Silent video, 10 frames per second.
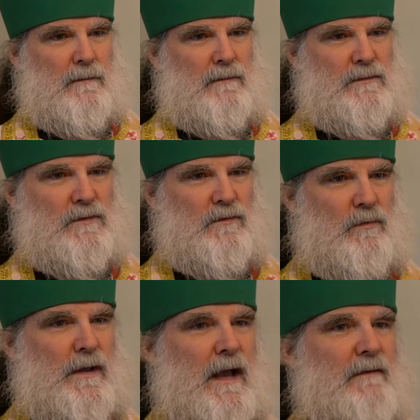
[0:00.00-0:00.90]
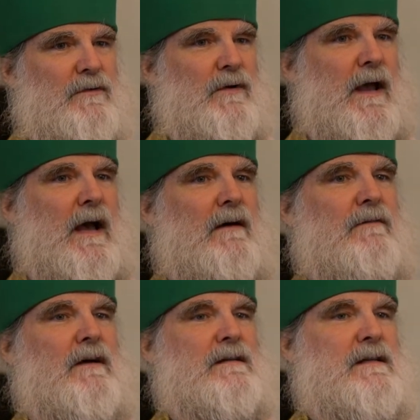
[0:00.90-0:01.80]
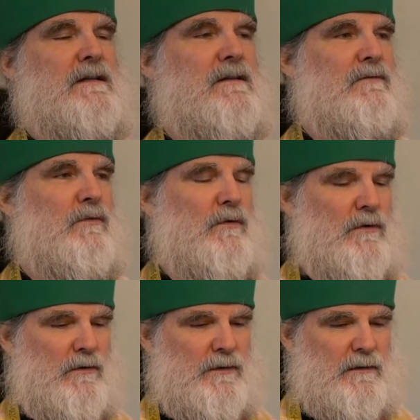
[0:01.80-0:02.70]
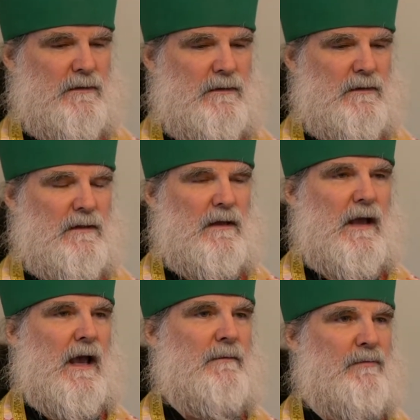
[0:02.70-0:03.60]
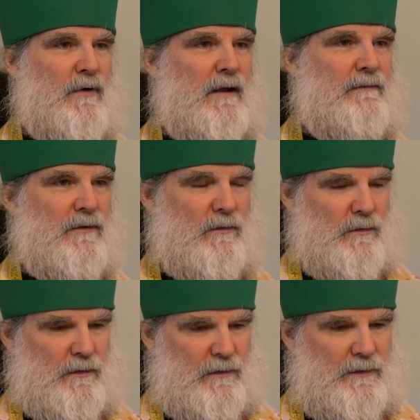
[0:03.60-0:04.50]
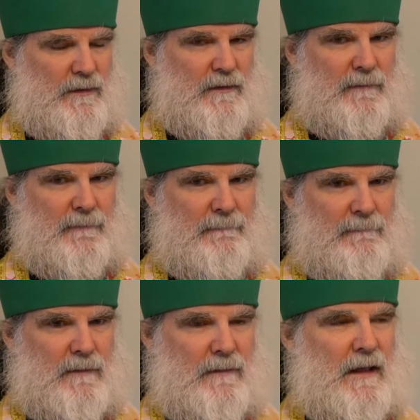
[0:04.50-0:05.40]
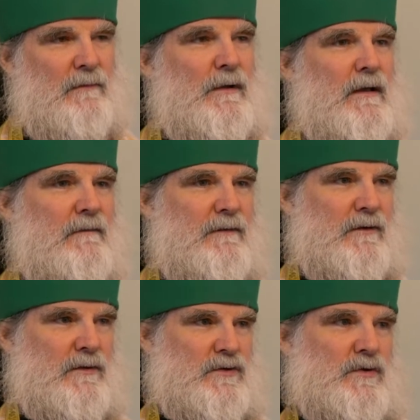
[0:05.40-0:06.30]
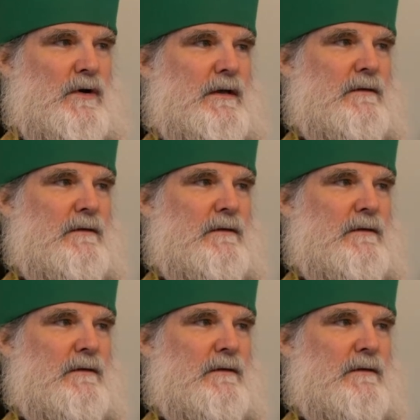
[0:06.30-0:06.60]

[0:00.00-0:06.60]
So we have to have a sense of the world and pray for the world. Then we can feel the joy.